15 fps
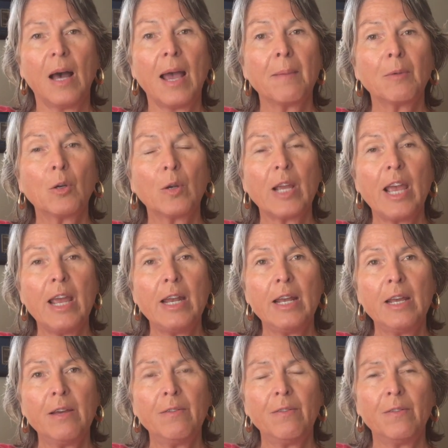I am
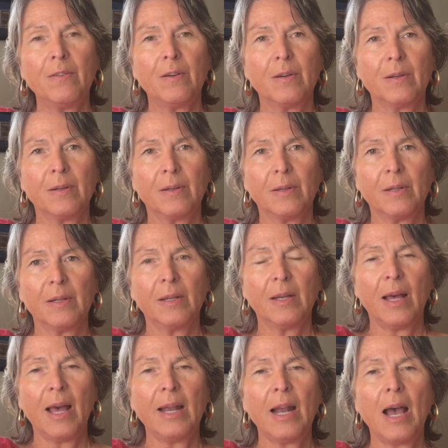creative,
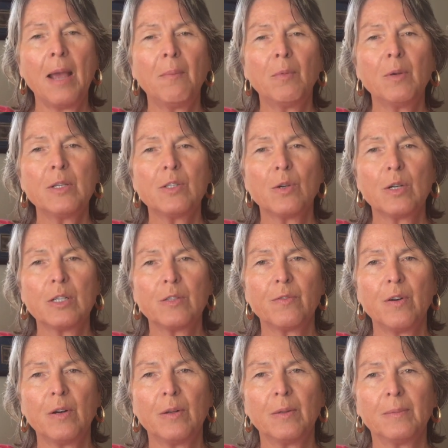and I am
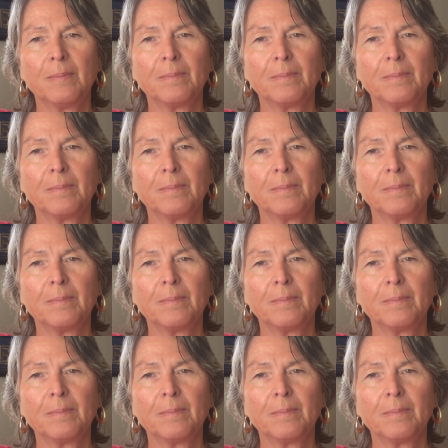resourceful.